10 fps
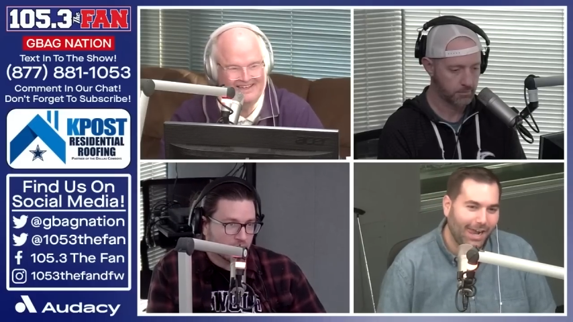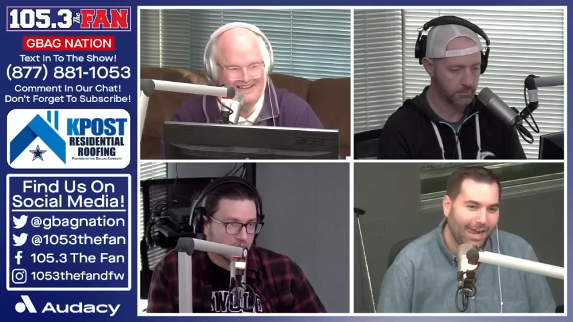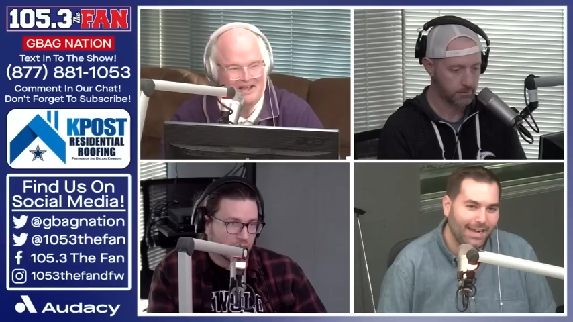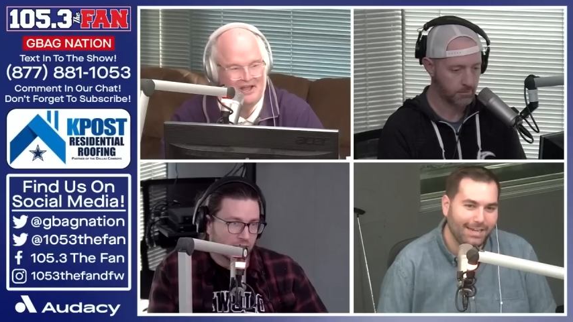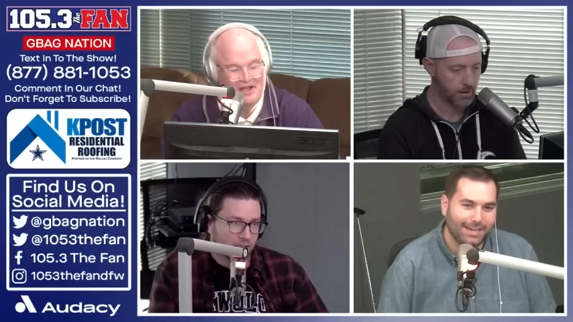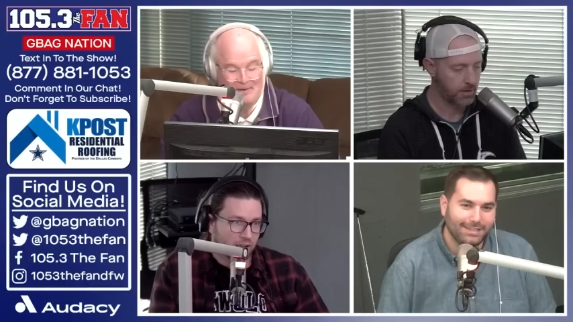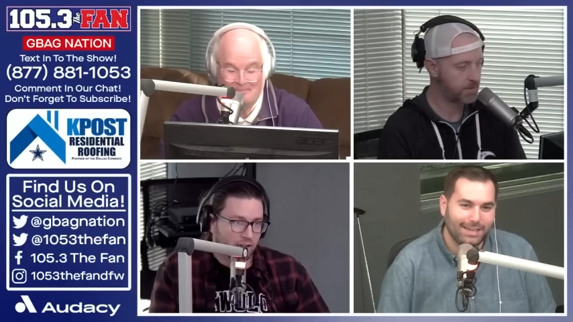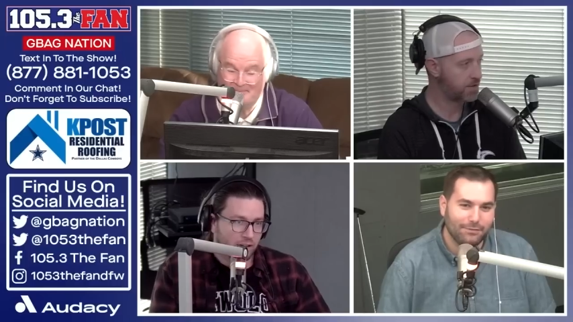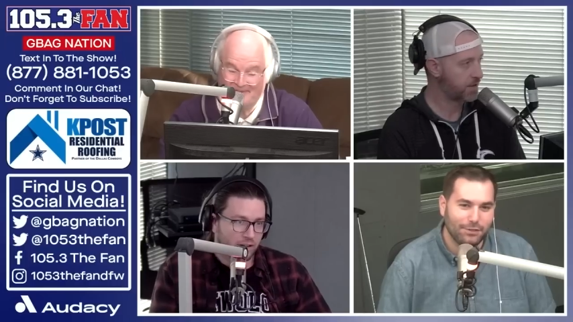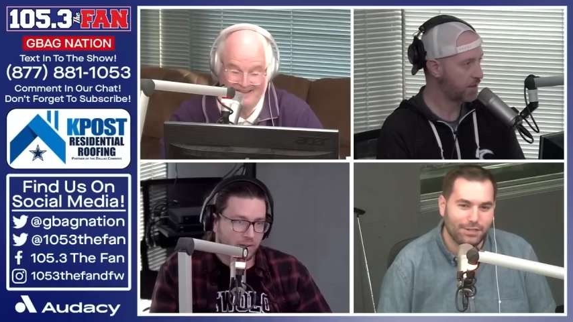Speaker 1: He does have the,
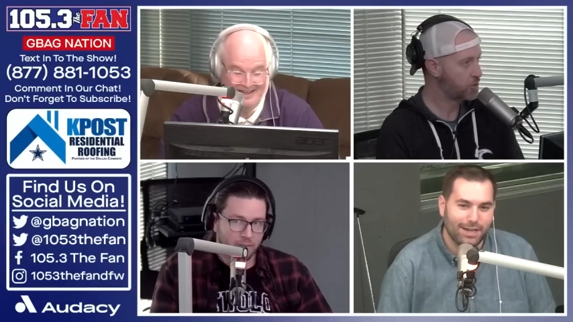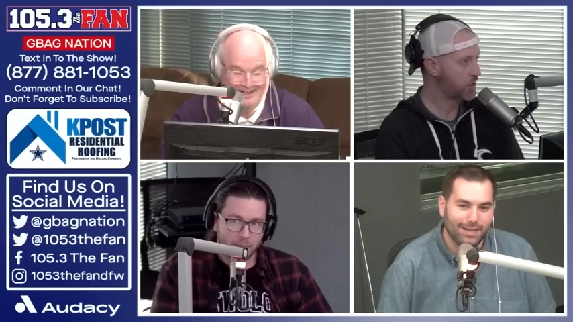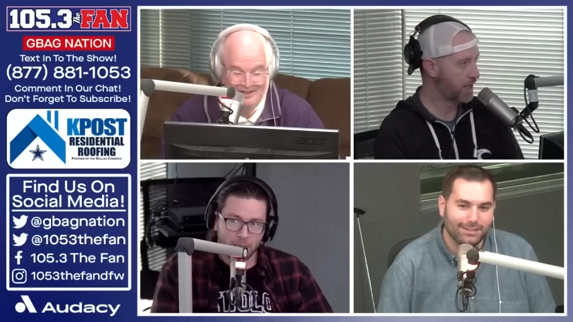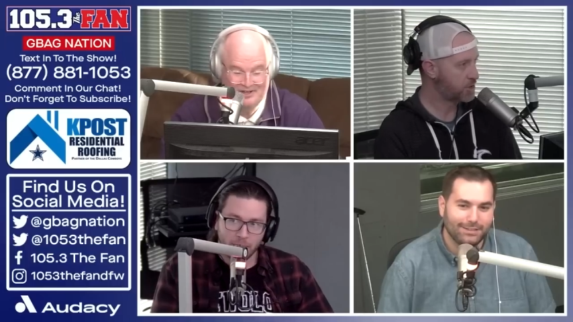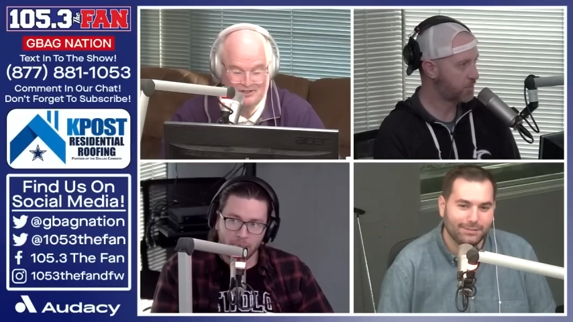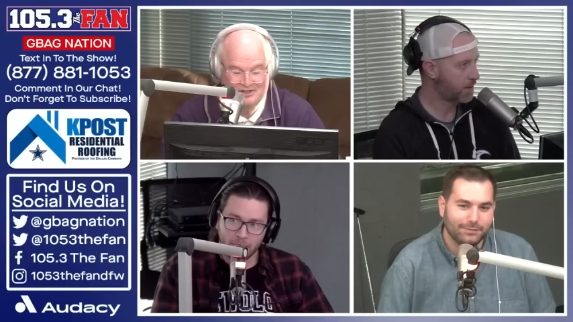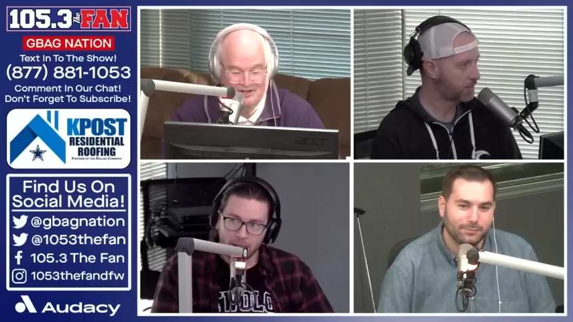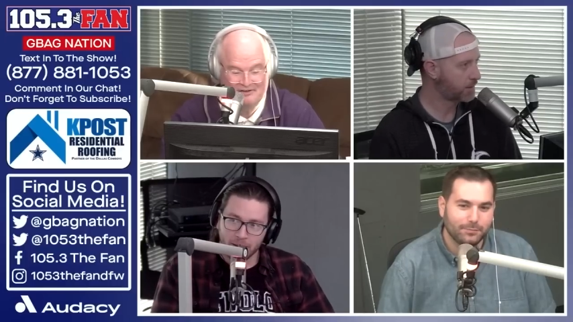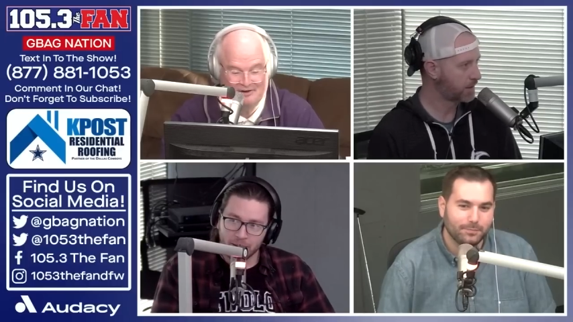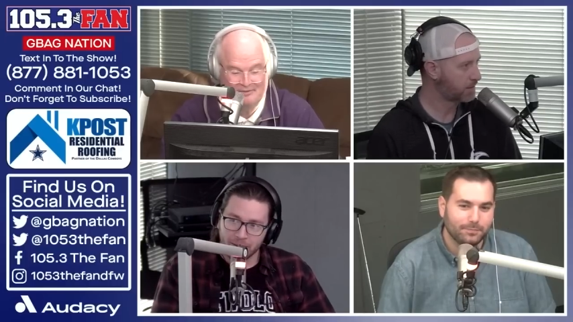the It does look probably.
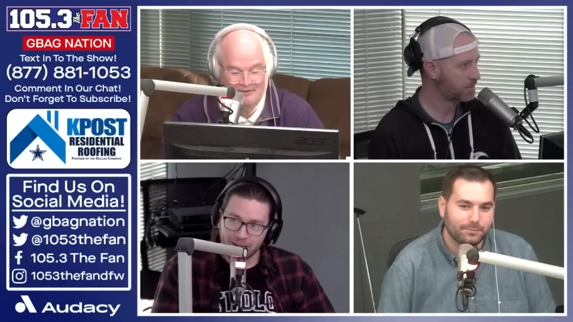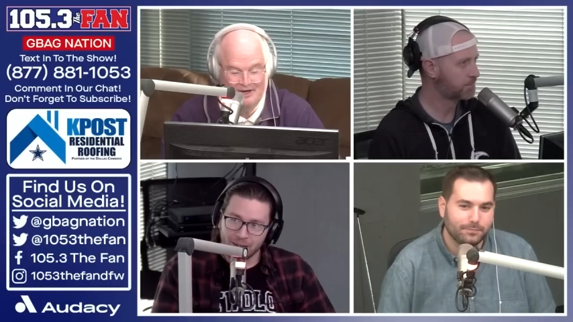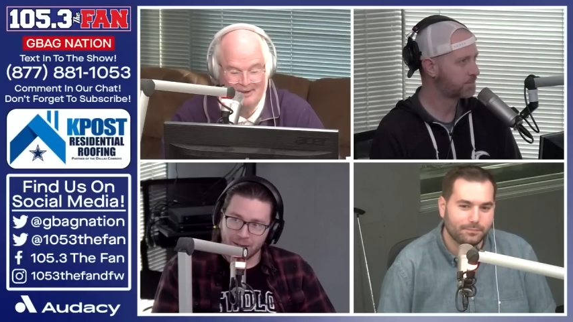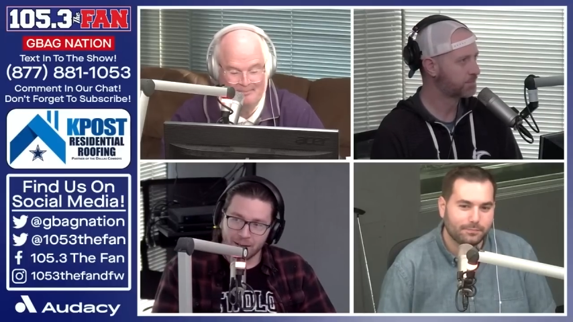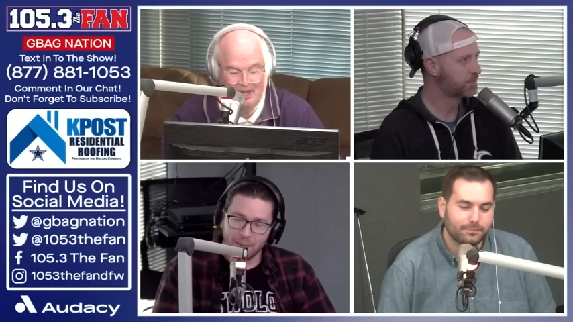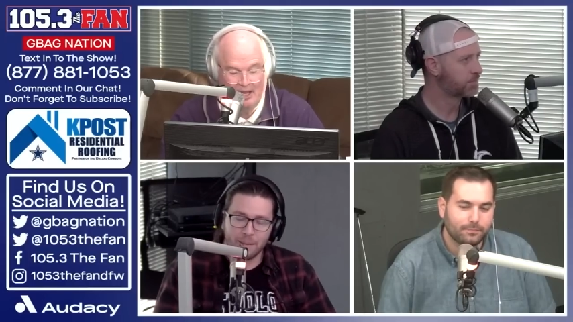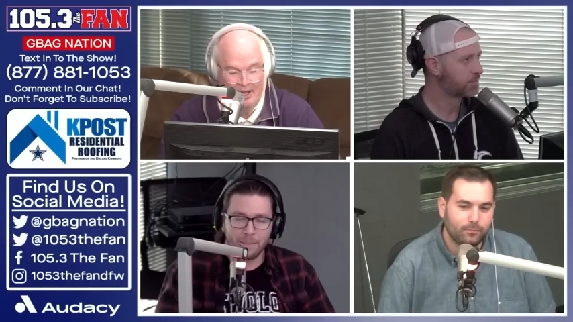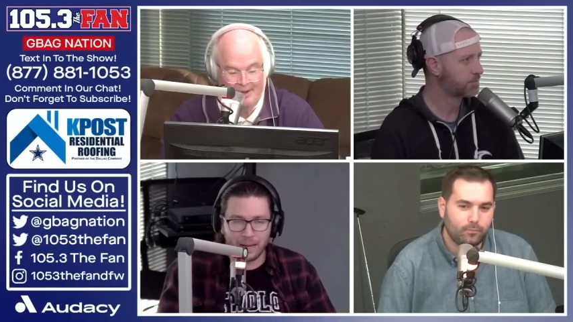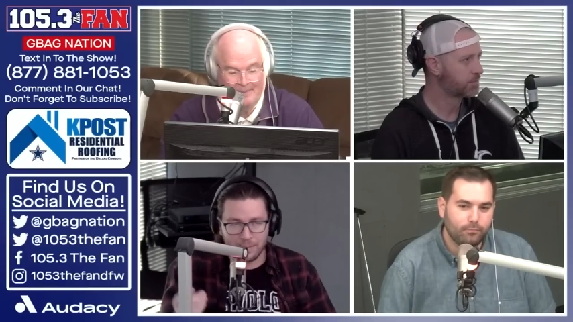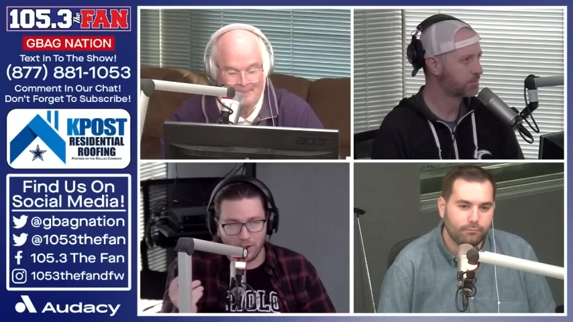different. Yeah. It might
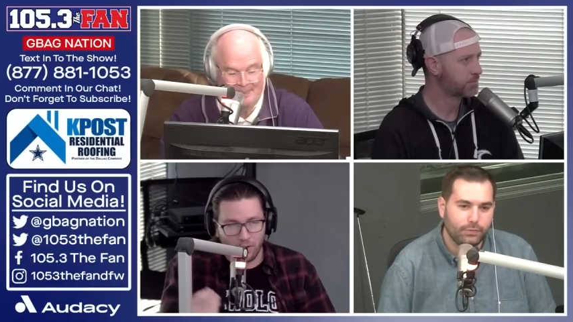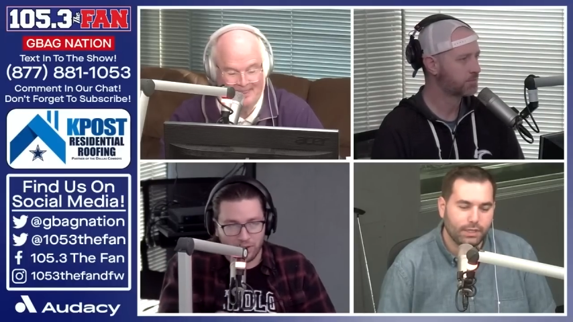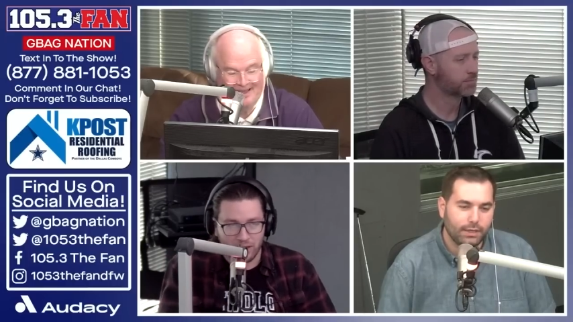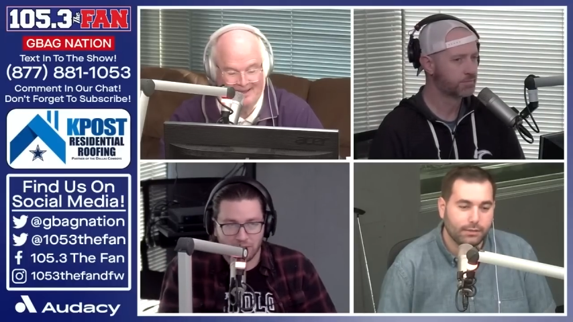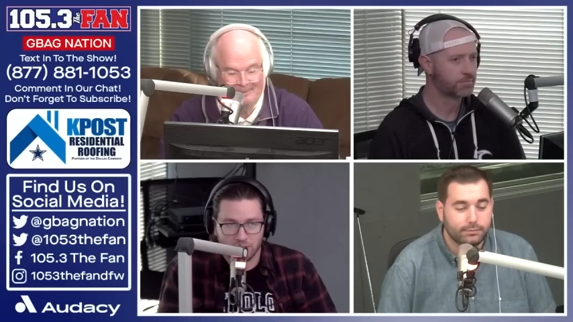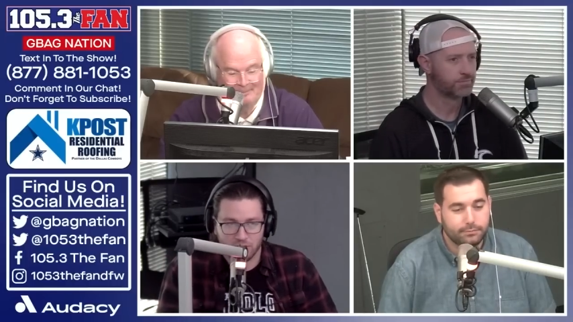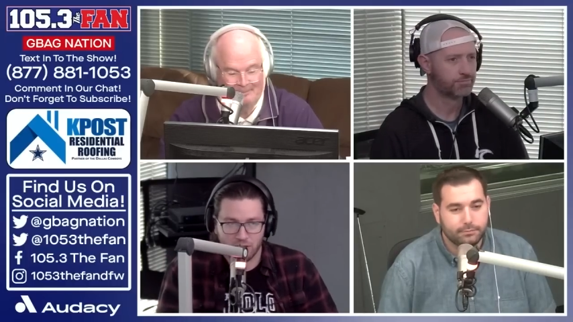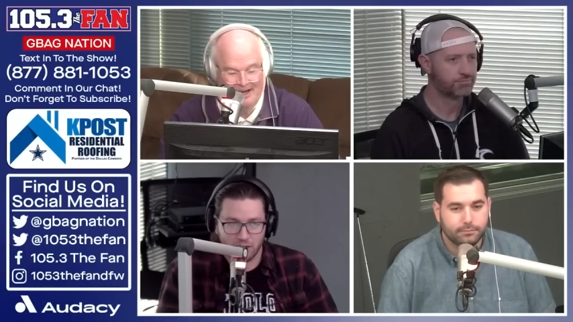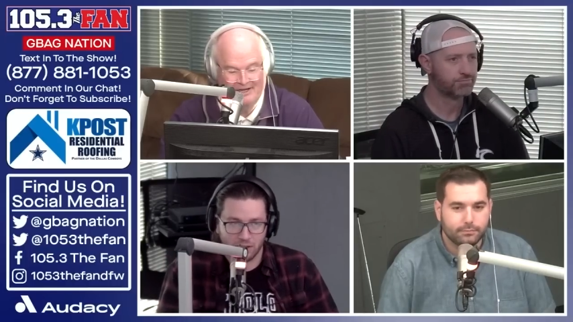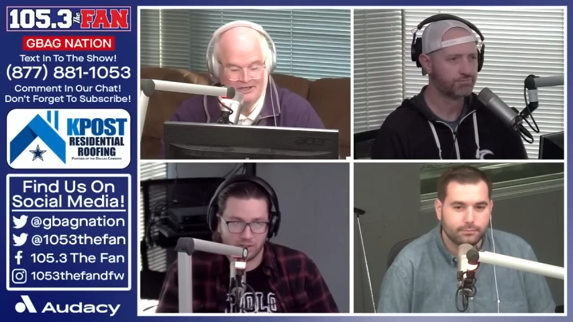be all the HGH.
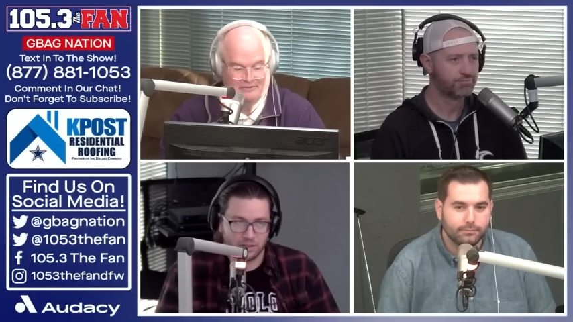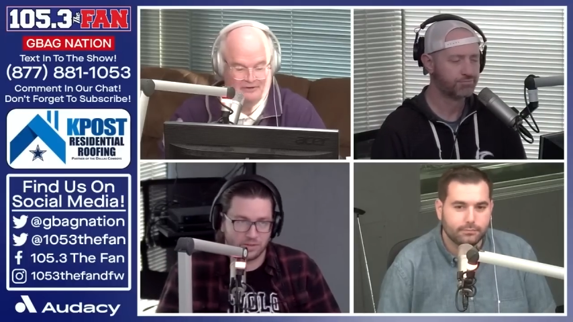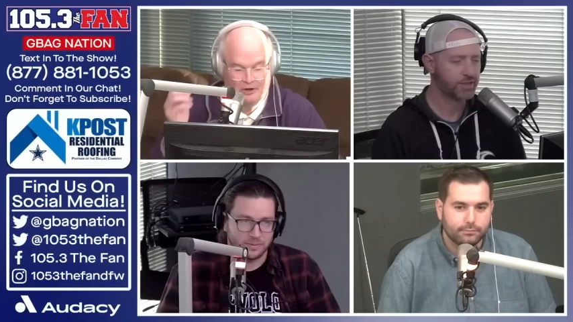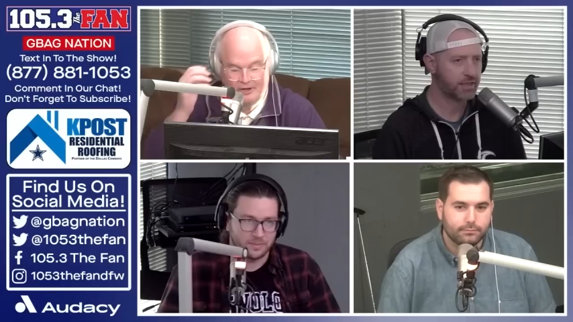Might different. you know.